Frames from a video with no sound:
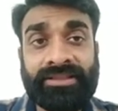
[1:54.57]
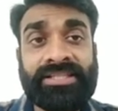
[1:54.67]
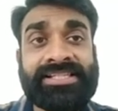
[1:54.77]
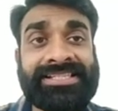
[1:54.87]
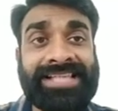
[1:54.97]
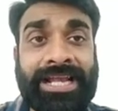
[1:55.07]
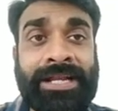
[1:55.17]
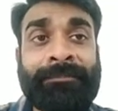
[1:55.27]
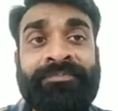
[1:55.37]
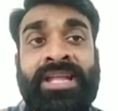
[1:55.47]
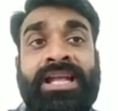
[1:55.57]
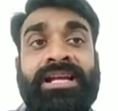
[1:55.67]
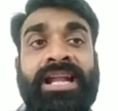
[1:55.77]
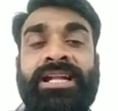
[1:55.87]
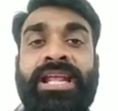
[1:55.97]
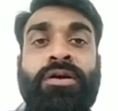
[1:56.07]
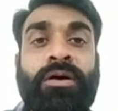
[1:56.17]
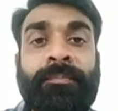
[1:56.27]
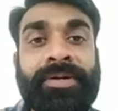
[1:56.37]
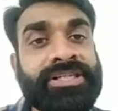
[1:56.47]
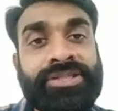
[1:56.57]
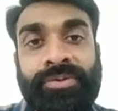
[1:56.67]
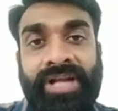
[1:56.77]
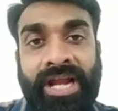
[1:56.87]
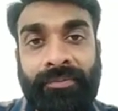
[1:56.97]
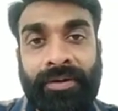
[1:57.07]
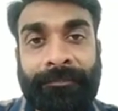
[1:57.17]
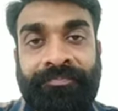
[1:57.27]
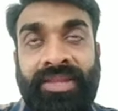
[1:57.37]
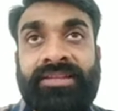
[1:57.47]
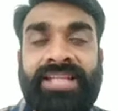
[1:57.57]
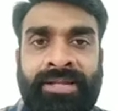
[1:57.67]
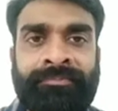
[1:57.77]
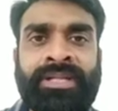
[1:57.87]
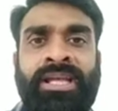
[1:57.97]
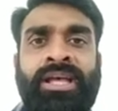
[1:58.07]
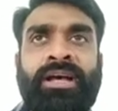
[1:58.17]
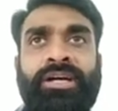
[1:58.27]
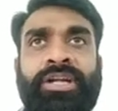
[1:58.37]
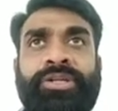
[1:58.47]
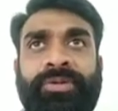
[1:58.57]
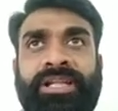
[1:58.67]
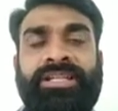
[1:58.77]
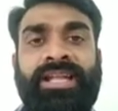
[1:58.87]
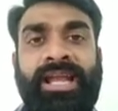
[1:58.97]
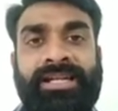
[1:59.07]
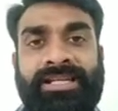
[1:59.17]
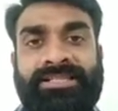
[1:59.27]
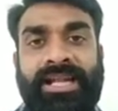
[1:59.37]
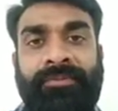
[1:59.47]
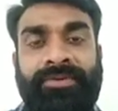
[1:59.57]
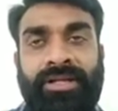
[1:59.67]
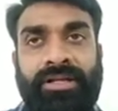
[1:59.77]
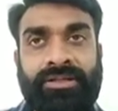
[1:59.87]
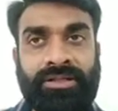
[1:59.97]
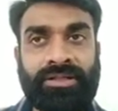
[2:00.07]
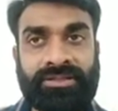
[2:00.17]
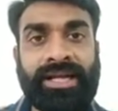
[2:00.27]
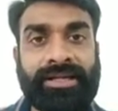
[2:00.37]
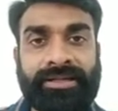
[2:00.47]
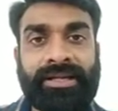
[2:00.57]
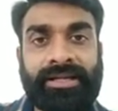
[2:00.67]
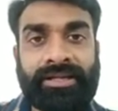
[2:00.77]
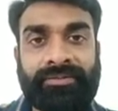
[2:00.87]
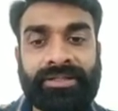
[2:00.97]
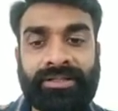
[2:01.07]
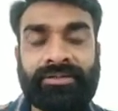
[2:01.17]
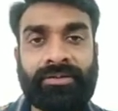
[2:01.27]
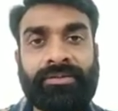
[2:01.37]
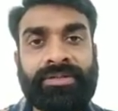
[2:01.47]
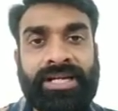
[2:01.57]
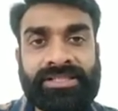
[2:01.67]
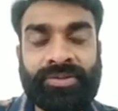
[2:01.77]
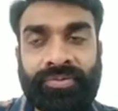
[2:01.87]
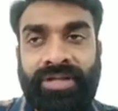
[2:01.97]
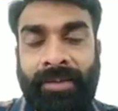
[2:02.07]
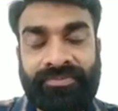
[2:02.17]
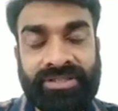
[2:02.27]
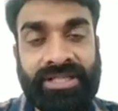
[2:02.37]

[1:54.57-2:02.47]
Second, connecting computers through network. Then during the 90s, that after 1991, that is through after the